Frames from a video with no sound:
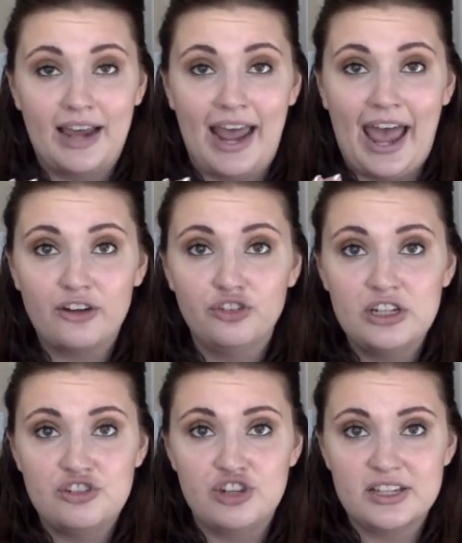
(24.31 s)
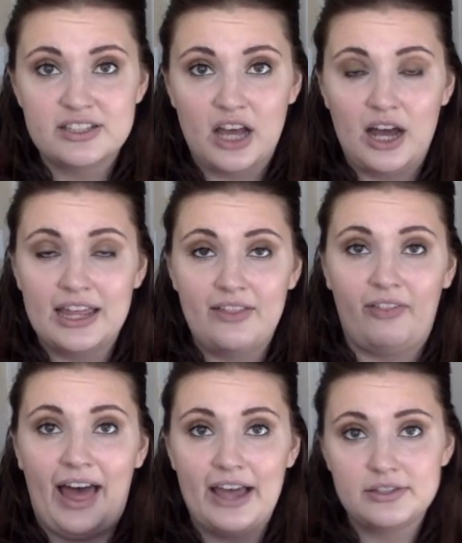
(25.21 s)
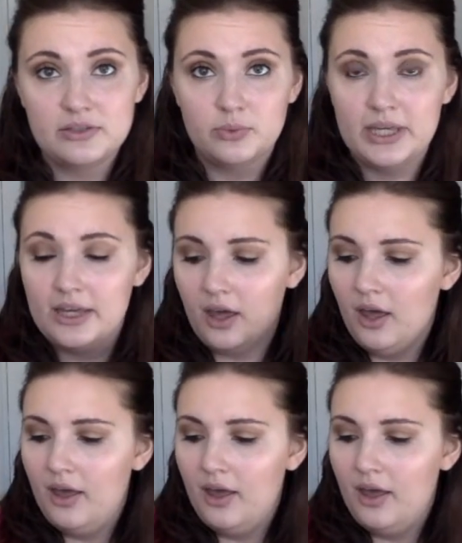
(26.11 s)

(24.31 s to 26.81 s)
I actually just got it last week.